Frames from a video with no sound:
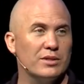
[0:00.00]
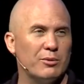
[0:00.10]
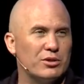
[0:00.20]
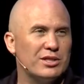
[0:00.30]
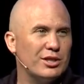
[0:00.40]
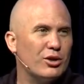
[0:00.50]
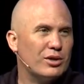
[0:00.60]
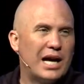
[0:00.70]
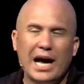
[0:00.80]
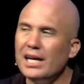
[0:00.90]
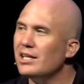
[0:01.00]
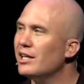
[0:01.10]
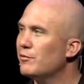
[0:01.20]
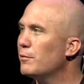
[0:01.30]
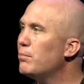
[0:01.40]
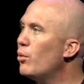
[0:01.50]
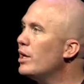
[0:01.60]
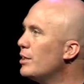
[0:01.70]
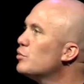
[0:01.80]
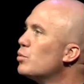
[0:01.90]
They were still kind enough to
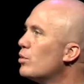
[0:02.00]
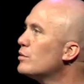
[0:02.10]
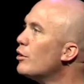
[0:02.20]
point him towards